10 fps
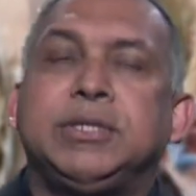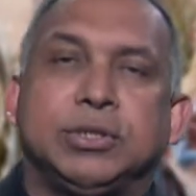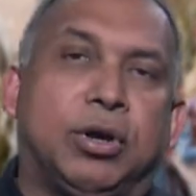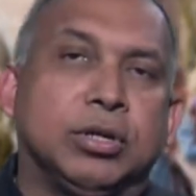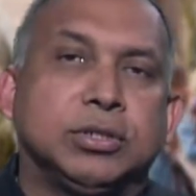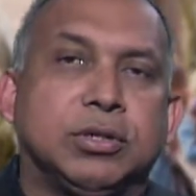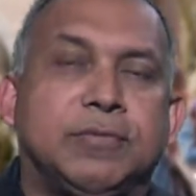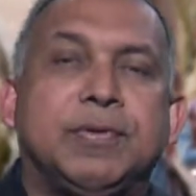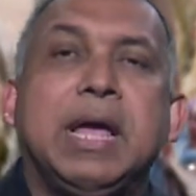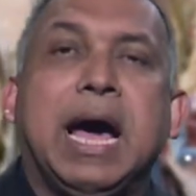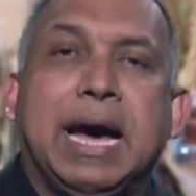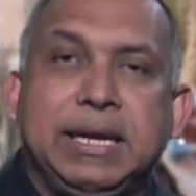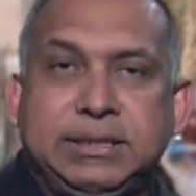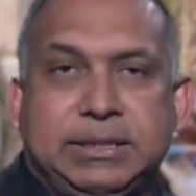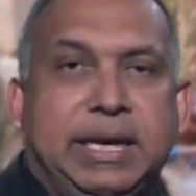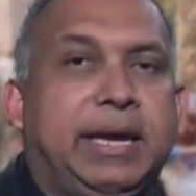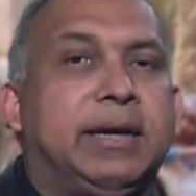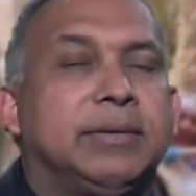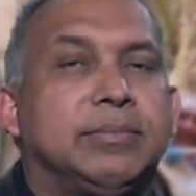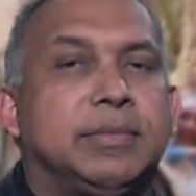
songs of Isaiah,